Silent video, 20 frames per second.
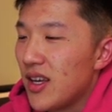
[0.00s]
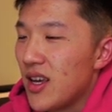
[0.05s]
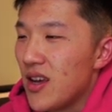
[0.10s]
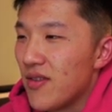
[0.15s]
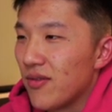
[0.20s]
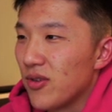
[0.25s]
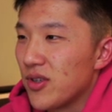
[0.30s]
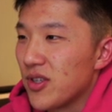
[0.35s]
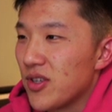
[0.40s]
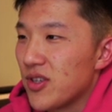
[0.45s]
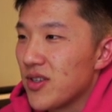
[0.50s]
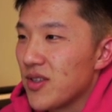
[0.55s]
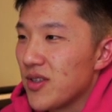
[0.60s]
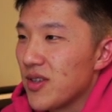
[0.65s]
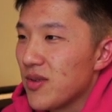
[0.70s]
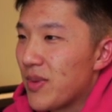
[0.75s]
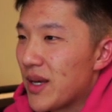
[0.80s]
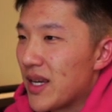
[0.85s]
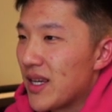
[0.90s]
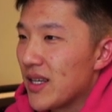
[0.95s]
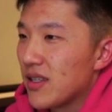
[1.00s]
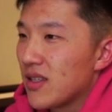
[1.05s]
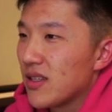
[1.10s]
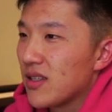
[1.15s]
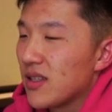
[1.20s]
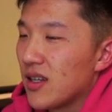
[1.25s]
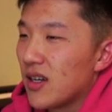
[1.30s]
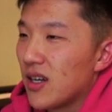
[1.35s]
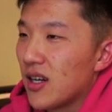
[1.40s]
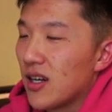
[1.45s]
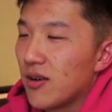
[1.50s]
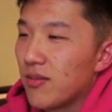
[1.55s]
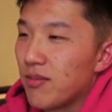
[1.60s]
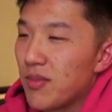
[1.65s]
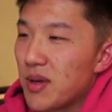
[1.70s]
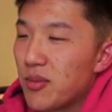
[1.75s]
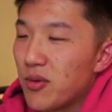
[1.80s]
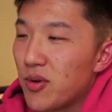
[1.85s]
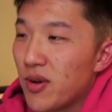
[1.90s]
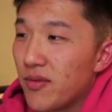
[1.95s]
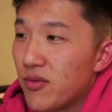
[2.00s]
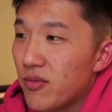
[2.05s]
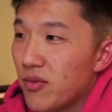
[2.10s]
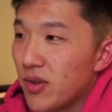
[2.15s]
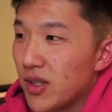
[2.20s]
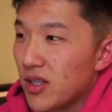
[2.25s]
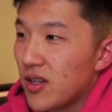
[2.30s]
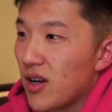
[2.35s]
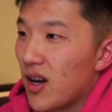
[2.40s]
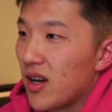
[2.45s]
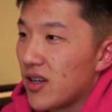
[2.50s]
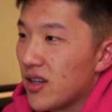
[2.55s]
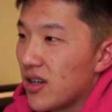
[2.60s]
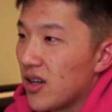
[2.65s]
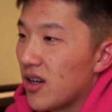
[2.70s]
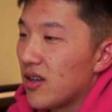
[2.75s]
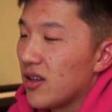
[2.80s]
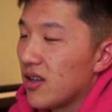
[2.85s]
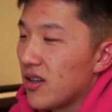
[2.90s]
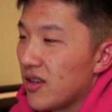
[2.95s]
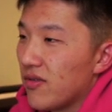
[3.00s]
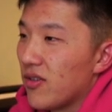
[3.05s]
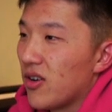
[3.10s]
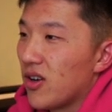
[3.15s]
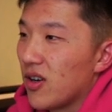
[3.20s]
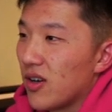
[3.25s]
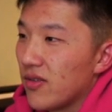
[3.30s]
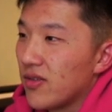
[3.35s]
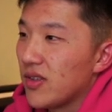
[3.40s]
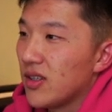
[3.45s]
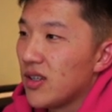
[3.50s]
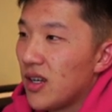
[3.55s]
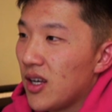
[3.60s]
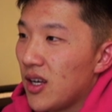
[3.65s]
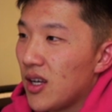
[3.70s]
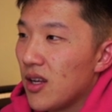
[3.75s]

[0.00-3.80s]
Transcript: influencers in the space, um, people who have really gotten uh, involved.